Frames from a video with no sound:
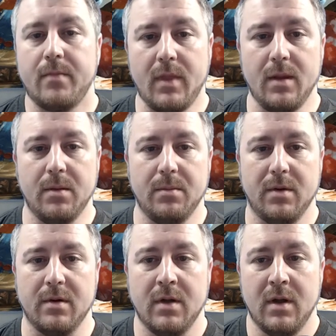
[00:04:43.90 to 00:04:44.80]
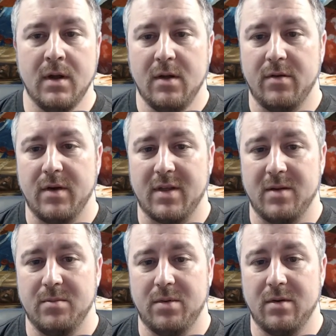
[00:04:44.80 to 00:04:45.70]
But for
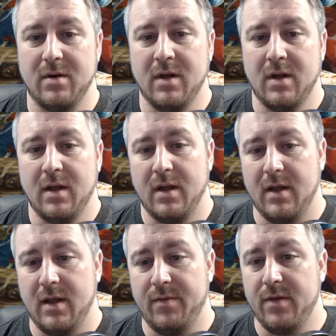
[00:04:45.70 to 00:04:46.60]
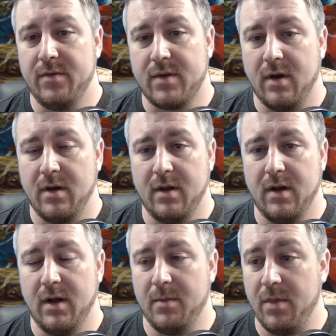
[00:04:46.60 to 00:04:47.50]
example, if you've got
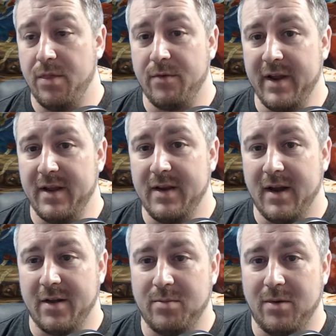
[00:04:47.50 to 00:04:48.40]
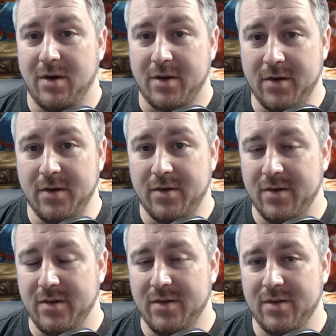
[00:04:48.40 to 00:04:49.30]
a 3 dice block you
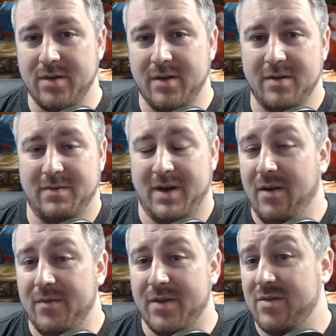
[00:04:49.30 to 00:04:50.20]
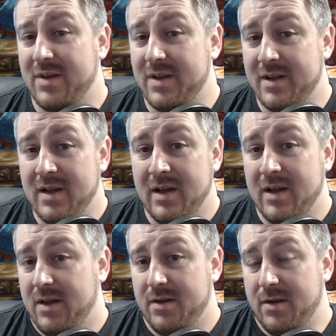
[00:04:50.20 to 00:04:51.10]
choose, then obviously
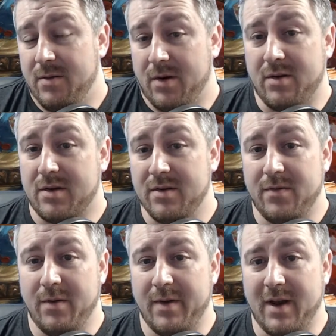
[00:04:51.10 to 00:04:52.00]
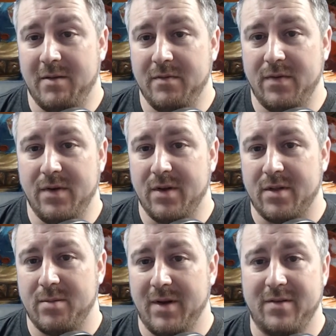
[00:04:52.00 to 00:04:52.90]
you want to look at throwing that one first,
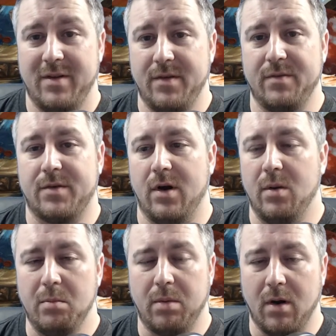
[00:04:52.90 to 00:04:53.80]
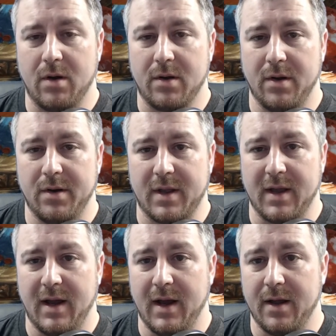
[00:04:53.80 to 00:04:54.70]
especially if you've got block on the
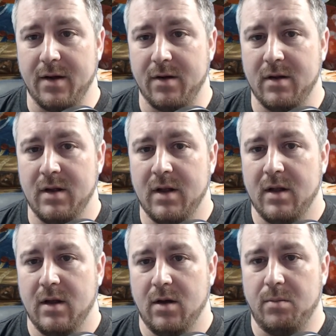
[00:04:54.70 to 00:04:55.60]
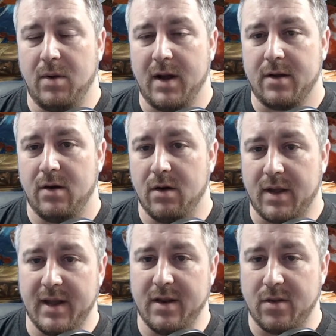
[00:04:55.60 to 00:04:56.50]
guy, or a Black Orc
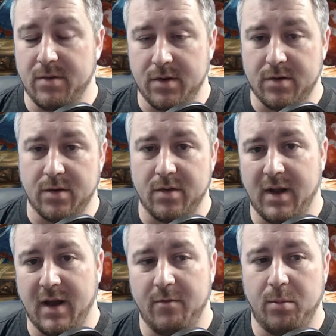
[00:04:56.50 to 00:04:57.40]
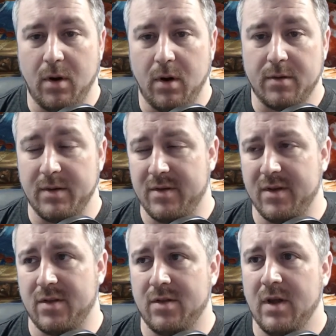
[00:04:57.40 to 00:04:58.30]
hitting someone who doesn't have block, which
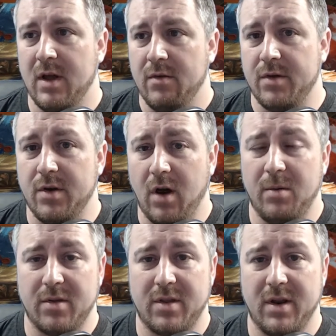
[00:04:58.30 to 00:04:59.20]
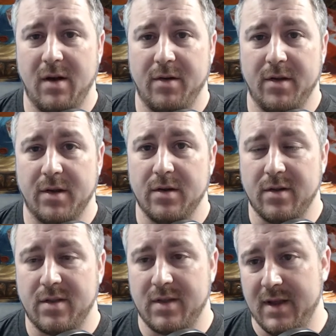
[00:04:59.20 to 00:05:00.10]
is a normal scenario you're going to
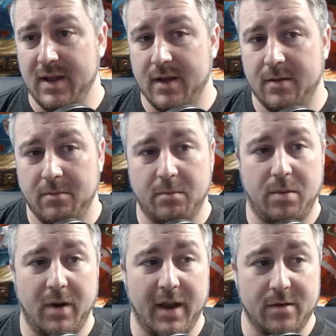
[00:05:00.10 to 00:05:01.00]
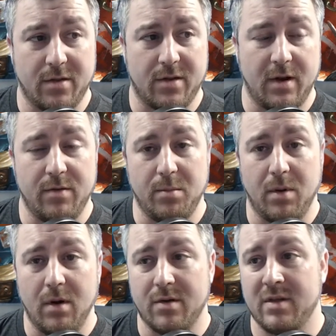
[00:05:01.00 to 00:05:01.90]
see playing just out of a
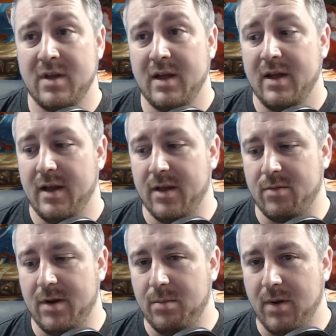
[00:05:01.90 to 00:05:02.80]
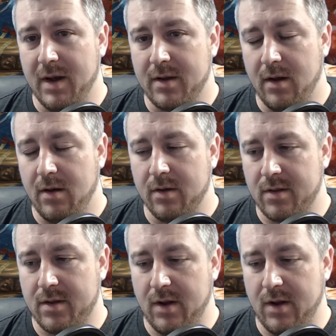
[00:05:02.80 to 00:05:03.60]
box is when a Black Orc starts